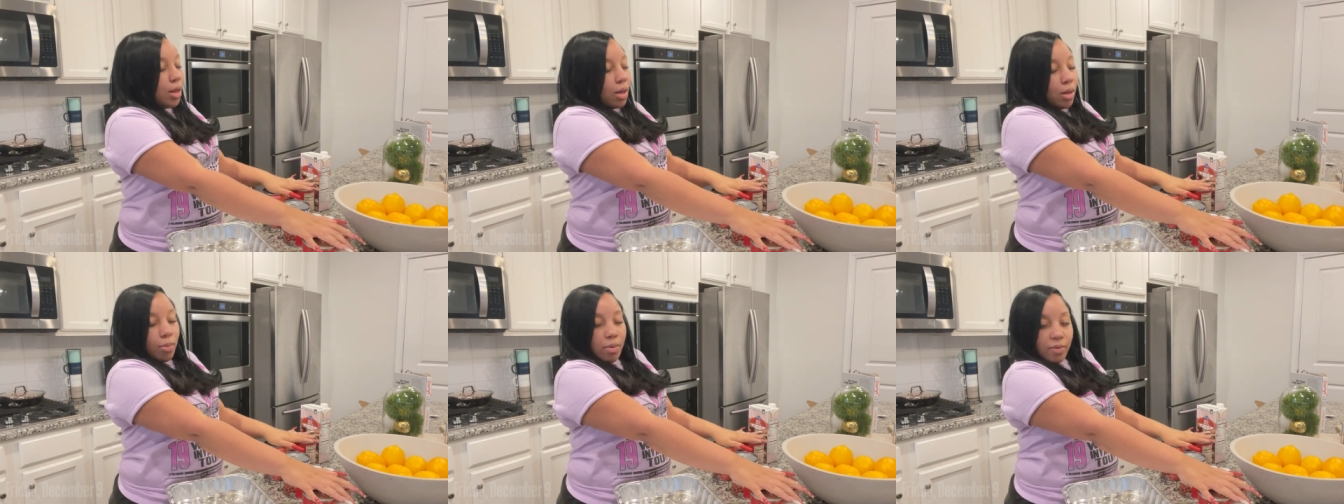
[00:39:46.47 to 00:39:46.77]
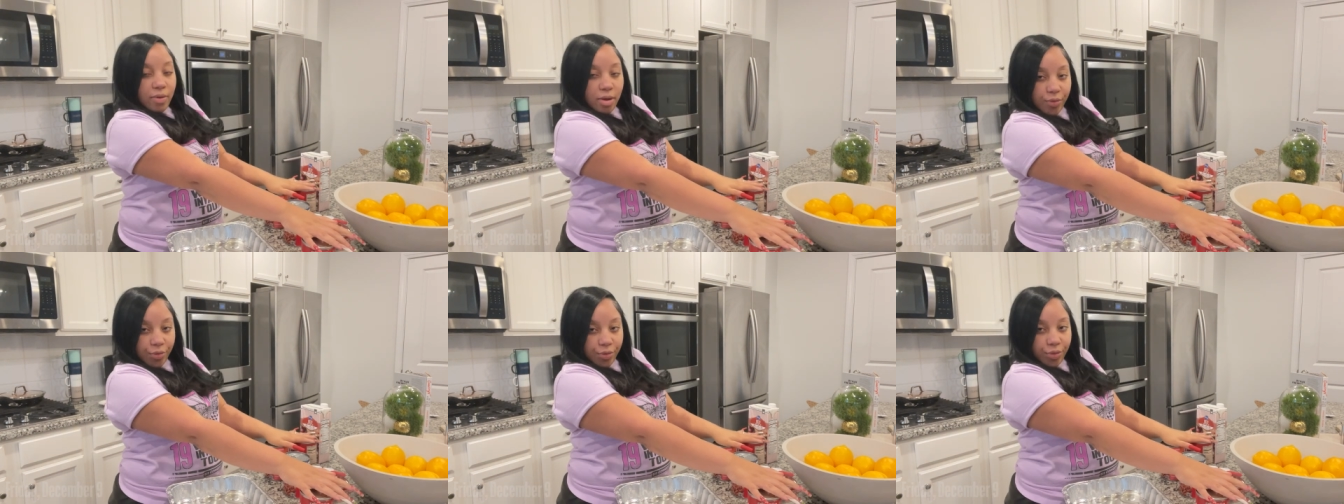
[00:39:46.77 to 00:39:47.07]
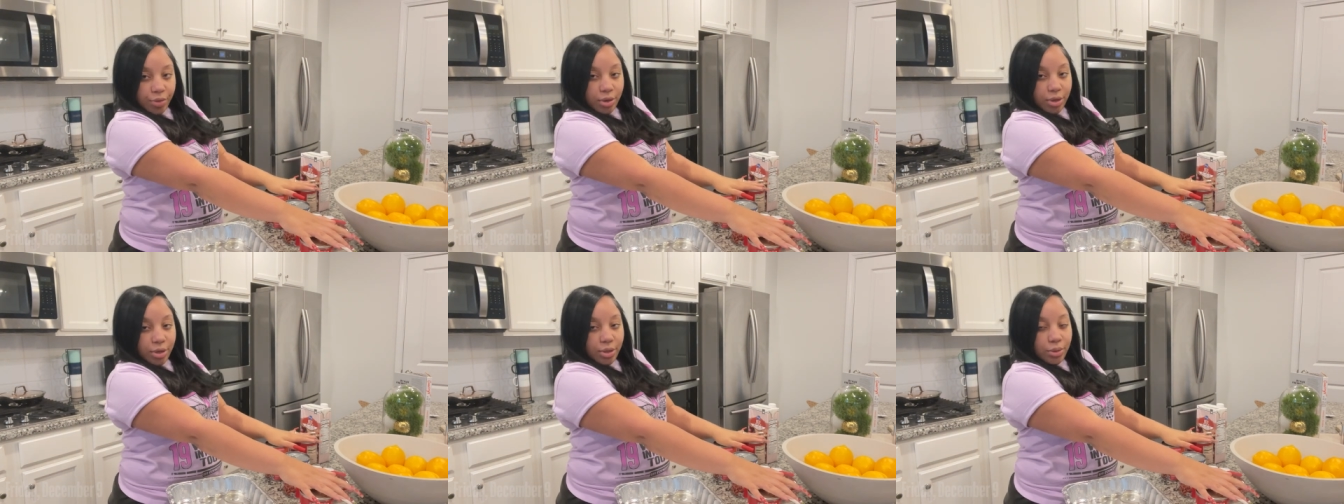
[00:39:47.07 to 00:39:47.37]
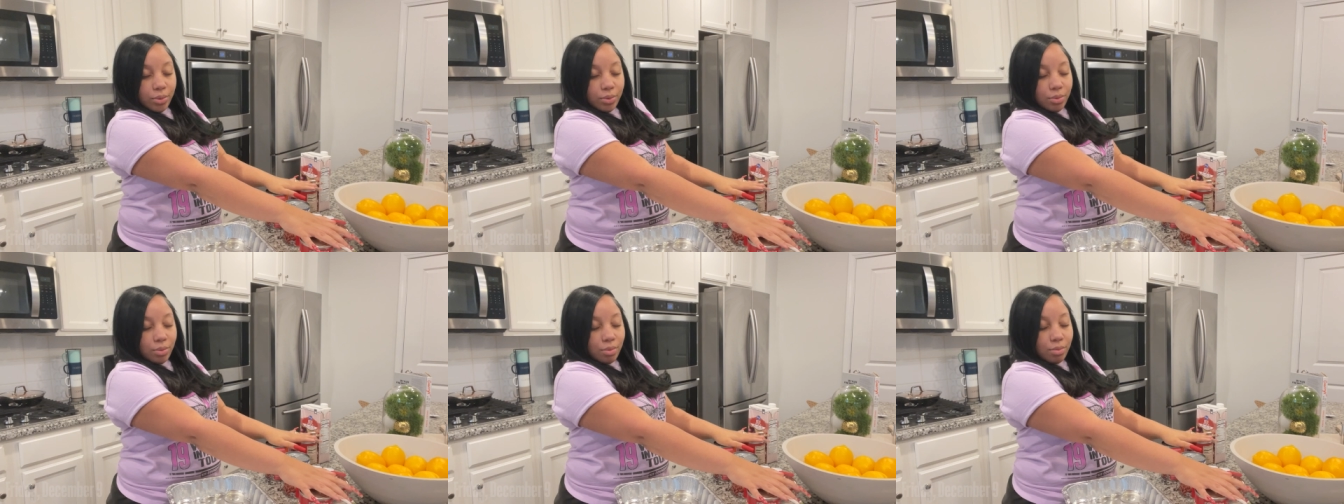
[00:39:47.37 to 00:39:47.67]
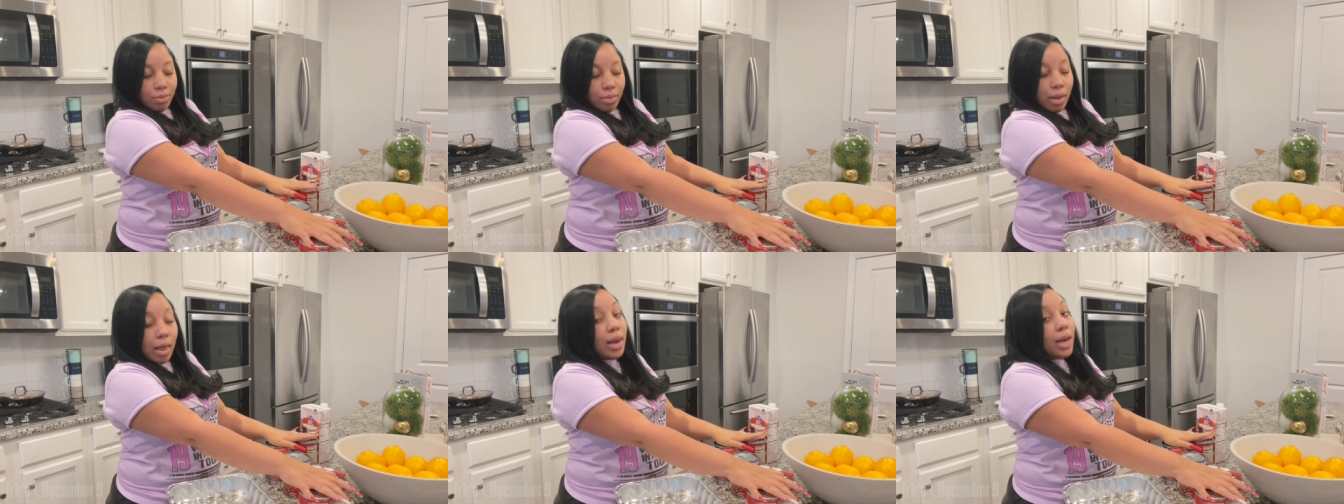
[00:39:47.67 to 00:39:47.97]
without further ado,
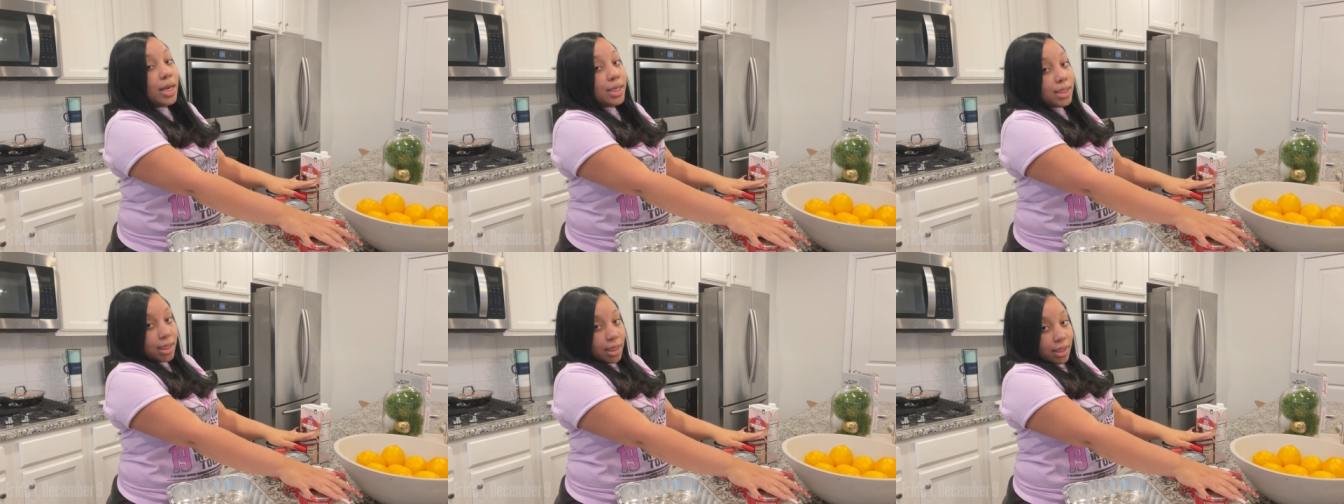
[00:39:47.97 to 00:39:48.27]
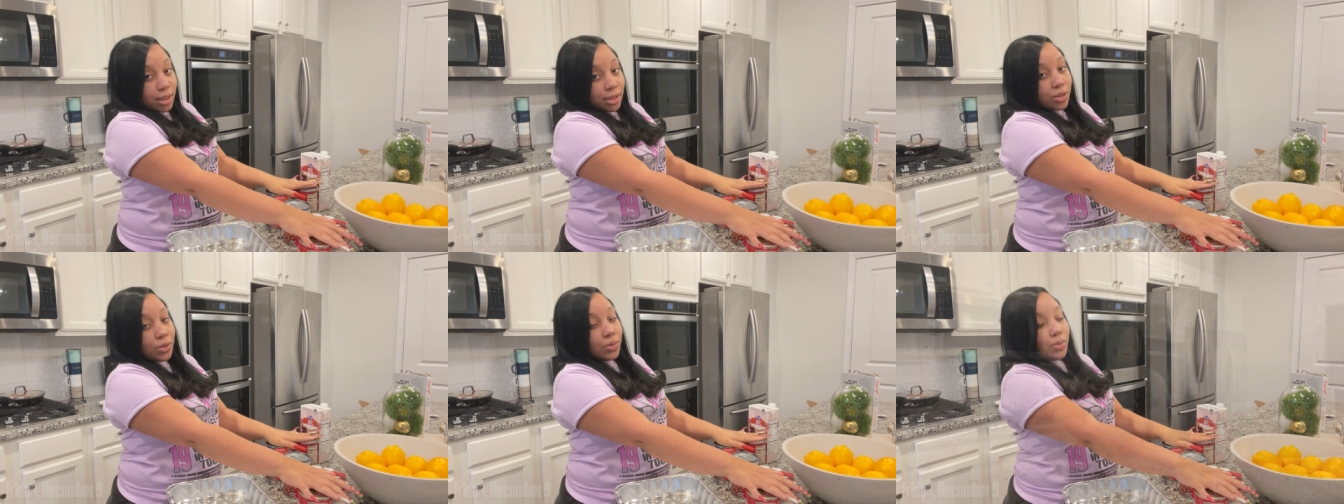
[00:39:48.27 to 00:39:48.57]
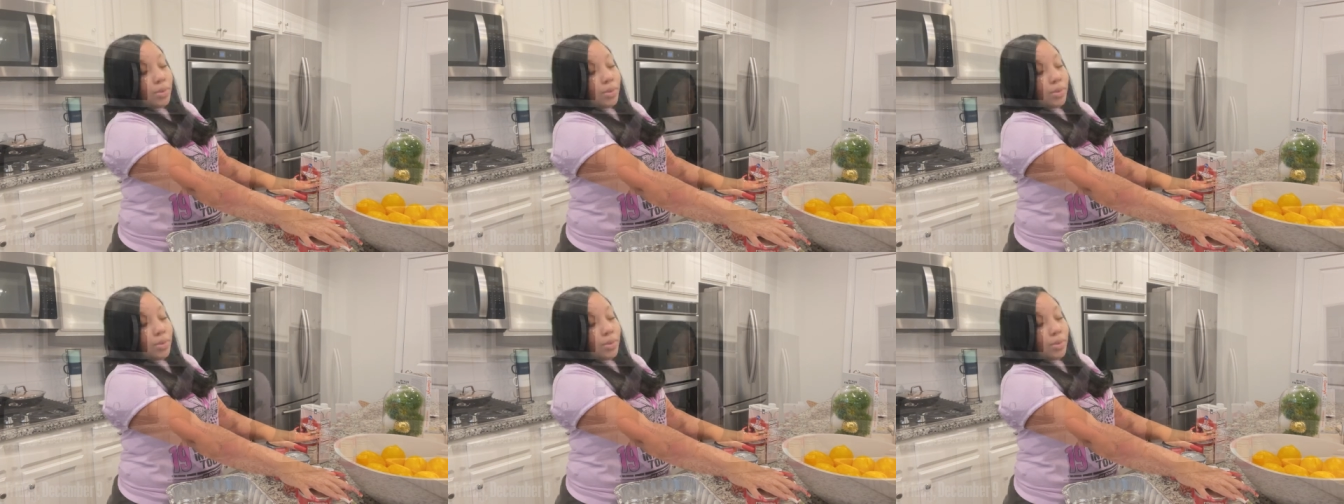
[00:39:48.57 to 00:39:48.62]
let's get into